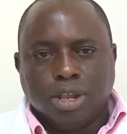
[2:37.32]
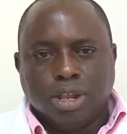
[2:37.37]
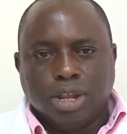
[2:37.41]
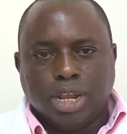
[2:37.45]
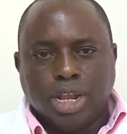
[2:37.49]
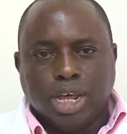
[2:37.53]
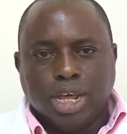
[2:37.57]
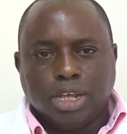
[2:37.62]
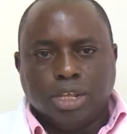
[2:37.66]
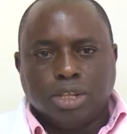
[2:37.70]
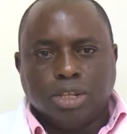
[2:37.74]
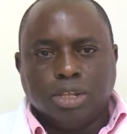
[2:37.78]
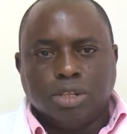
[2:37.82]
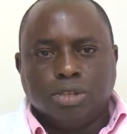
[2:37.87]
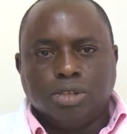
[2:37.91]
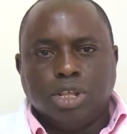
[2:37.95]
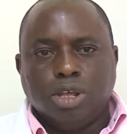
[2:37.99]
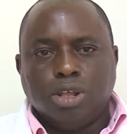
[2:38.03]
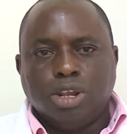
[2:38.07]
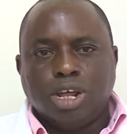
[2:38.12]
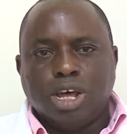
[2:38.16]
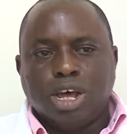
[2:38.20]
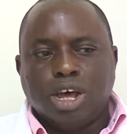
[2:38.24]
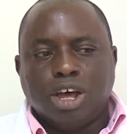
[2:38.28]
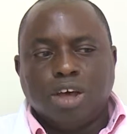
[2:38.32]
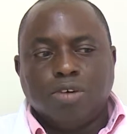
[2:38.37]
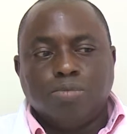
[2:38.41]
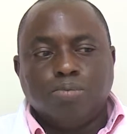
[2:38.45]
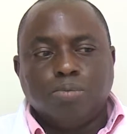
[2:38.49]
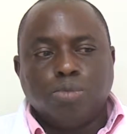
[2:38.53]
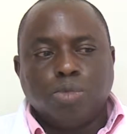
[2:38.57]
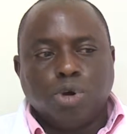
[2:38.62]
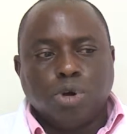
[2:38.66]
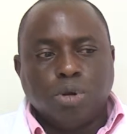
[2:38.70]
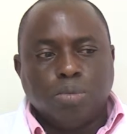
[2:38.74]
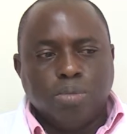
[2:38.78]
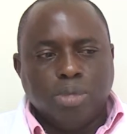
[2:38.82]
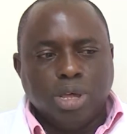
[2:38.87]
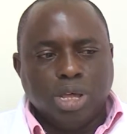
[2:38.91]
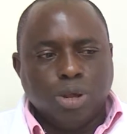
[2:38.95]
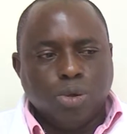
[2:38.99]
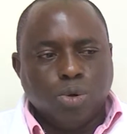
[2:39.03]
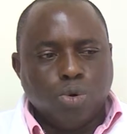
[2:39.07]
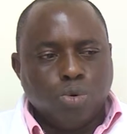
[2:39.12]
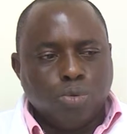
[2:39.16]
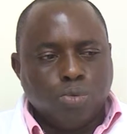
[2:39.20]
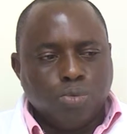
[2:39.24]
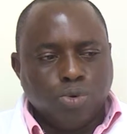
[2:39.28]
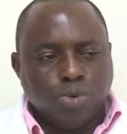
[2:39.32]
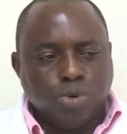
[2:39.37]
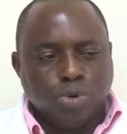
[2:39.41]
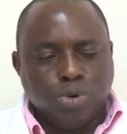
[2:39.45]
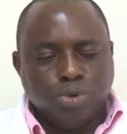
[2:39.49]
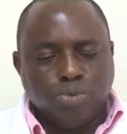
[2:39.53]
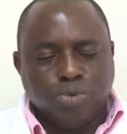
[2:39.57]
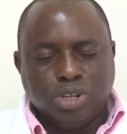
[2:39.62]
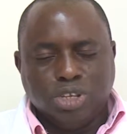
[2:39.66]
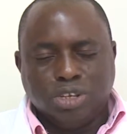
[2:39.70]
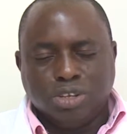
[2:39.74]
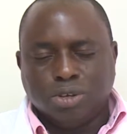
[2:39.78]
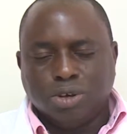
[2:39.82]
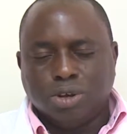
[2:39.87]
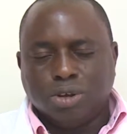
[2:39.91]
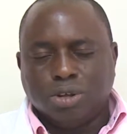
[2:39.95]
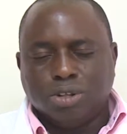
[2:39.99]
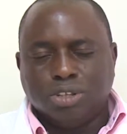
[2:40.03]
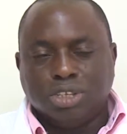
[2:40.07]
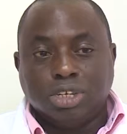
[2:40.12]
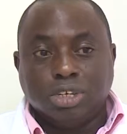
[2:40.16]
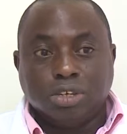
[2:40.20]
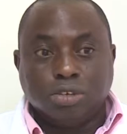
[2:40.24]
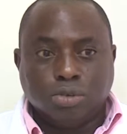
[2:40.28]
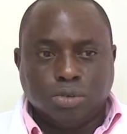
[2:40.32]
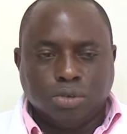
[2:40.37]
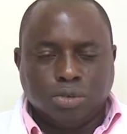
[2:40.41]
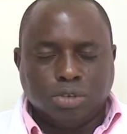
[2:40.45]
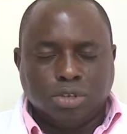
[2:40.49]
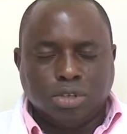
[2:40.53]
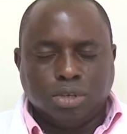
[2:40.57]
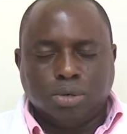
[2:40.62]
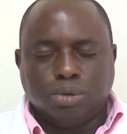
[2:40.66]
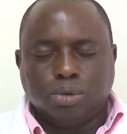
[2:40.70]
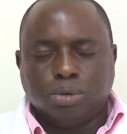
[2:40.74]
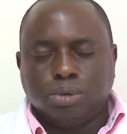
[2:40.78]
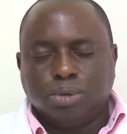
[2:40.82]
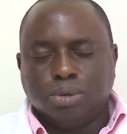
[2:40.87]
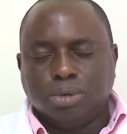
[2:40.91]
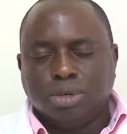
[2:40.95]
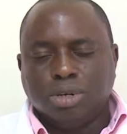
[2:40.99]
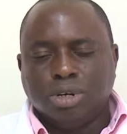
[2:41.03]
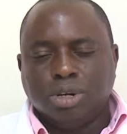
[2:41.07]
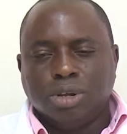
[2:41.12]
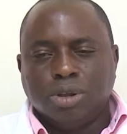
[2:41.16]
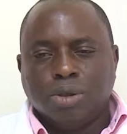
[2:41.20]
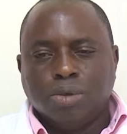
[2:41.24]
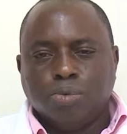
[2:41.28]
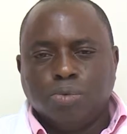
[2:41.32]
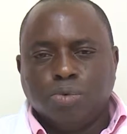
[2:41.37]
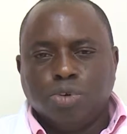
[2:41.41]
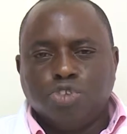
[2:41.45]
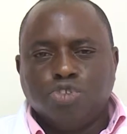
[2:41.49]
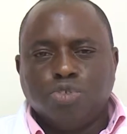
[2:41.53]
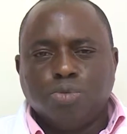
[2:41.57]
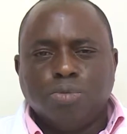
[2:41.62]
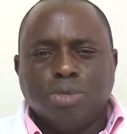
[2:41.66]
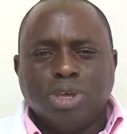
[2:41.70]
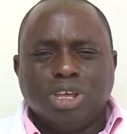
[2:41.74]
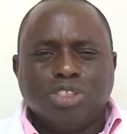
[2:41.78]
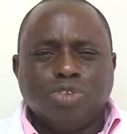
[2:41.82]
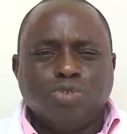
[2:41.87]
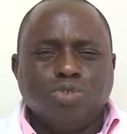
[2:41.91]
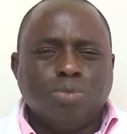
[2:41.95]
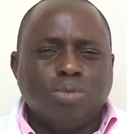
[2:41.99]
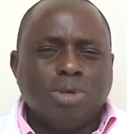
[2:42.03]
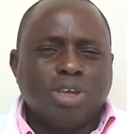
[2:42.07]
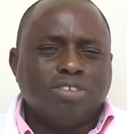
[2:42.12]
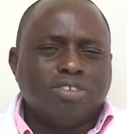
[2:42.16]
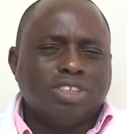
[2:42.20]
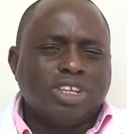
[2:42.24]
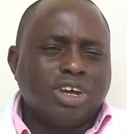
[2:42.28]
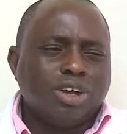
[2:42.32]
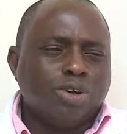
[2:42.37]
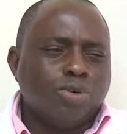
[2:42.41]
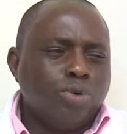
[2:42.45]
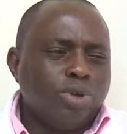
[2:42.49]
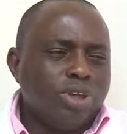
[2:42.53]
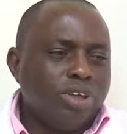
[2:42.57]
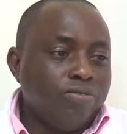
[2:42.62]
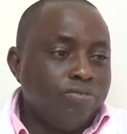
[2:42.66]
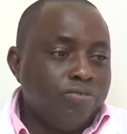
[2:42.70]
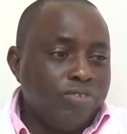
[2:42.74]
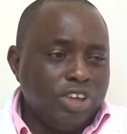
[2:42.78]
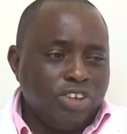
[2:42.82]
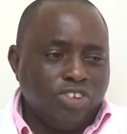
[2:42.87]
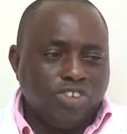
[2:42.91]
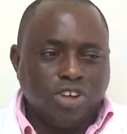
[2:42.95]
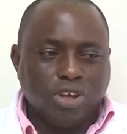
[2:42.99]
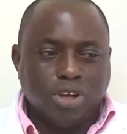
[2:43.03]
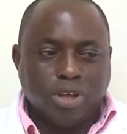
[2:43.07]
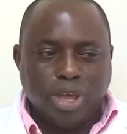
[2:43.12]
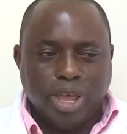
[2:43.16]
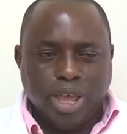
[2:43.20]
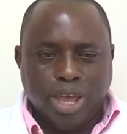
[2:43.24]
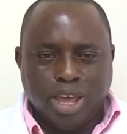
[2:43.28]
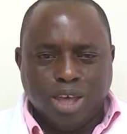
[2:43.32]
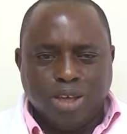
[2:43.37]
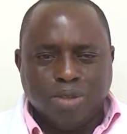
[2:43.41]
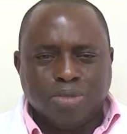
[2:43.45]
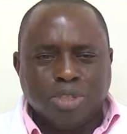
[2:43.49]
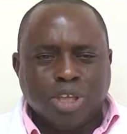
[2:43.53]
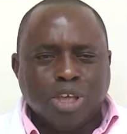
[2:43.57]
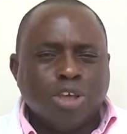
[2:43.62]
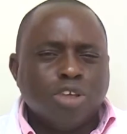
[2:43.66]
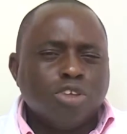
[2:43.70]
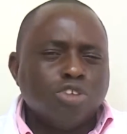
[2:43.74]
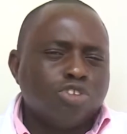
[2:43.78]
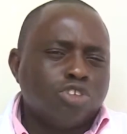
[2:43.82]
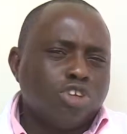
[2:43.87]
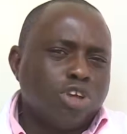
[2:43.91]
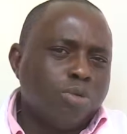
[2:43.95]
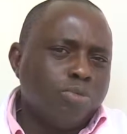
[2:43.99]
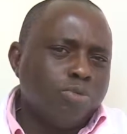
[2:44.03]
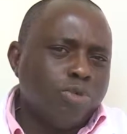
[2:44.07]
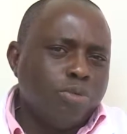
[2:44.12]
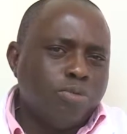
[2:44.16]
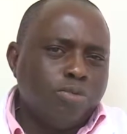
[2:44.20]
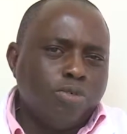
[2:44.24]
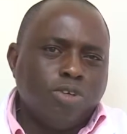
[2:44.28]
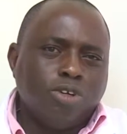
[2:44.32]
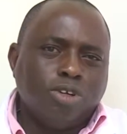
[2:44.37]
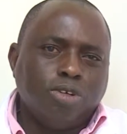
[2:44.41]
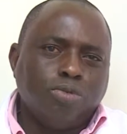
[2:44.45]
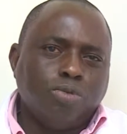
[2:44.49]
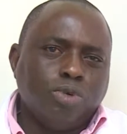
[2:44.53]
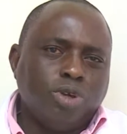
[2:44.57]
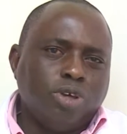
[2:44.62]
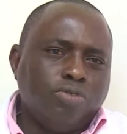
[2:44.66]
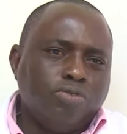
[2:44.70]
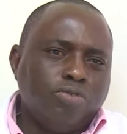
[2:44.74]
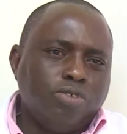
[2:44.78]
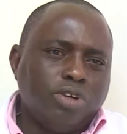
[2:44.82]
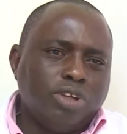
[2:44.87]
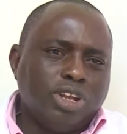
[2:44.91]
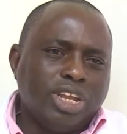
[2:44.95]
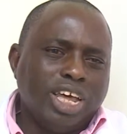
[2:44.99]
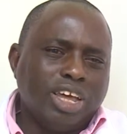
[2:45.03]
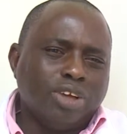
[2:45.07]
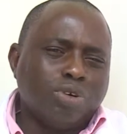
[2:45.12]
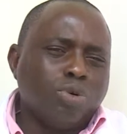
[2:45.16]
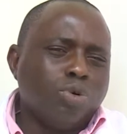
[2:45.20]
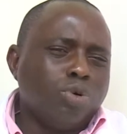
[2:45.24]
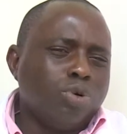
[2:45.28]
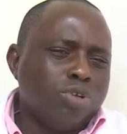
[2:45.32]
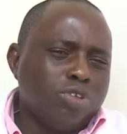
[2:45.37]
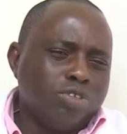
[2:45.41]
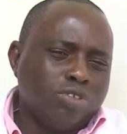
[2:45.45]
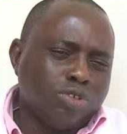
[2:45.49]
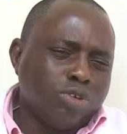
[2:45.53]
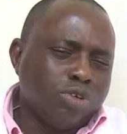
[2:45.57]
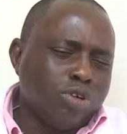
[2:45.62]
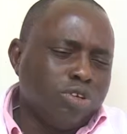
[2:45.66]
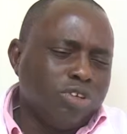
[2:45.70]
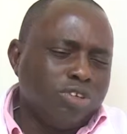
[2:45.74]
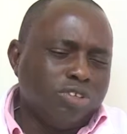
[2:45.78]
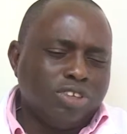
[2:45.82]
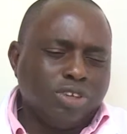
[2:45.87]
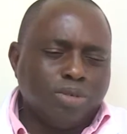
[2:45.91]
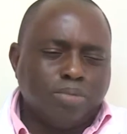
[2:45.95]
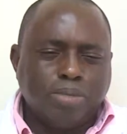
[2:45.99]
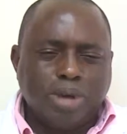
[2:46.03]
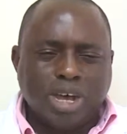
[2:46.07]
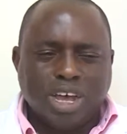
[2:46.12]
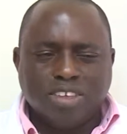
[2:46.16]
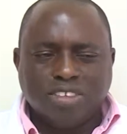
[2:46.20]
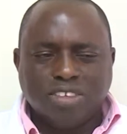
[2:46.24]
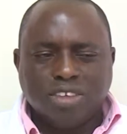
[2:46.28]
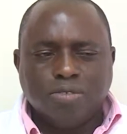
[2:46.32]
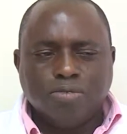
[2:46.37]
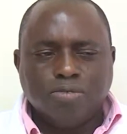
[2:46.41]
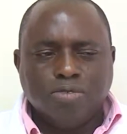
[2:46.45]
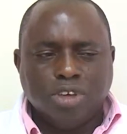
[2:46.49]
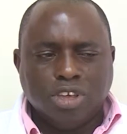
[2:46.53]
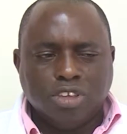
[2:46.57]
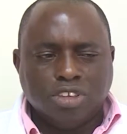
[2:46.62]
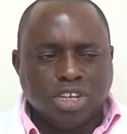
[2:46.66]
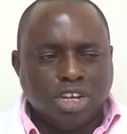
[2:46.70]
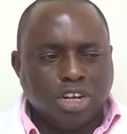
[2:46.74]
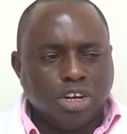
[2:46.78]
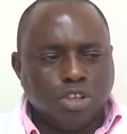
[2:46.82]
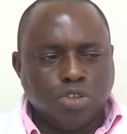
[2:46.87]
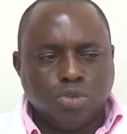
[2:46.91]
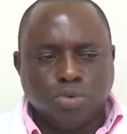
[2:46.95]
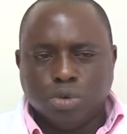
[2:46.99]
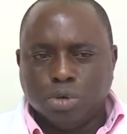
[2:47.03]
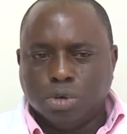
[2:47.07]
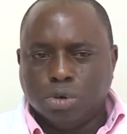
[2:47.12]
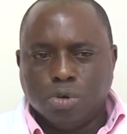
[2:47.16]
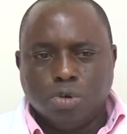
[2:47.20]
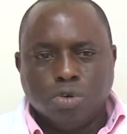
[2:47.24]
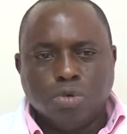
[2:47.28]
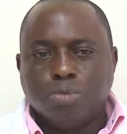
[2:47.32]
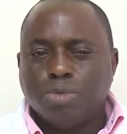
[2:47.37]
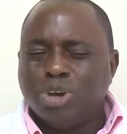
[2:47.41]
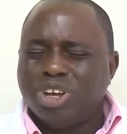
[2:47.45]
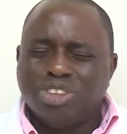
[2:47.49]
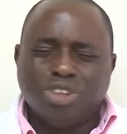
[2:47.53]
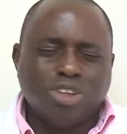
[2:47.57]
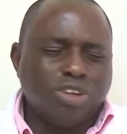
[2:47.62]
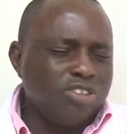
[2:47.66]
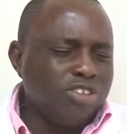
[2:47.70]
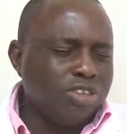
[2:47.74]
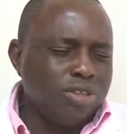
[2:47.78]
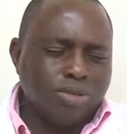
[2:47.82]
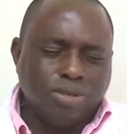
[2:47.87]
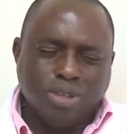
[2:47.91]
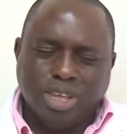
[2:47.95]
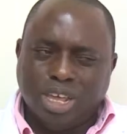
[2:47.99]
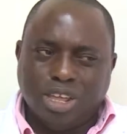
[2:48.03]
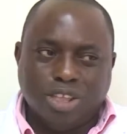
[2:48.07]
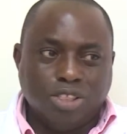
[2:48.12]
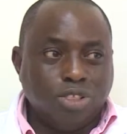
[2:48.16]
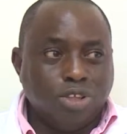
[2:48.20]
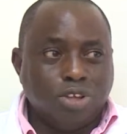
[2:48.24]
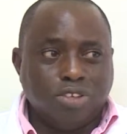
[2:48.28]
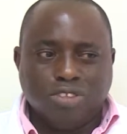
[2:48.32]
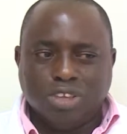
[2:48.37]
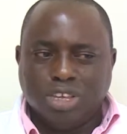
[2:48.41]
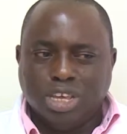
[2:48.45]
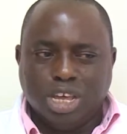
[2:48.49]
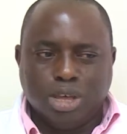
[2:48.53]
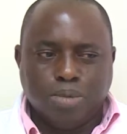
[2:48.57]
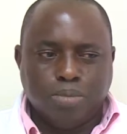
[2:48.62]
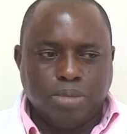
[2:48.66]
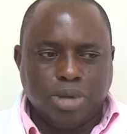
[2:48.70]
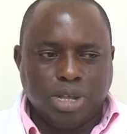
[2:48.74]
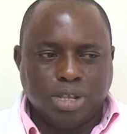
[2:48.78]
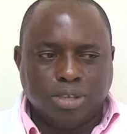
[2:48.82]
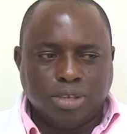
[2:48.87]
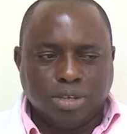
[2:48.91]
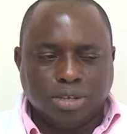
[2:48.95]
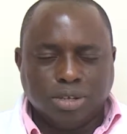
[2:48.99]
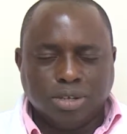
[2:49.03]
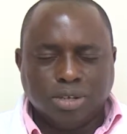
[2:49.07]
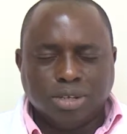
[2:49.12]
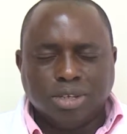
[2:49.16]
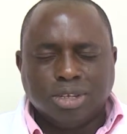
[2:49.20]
like they now have more male hormone, which is called testosterone, which will make the women start growing facial hair. Some women will feel like, oh, it's a passing phase and it will go, but it doesn't get better.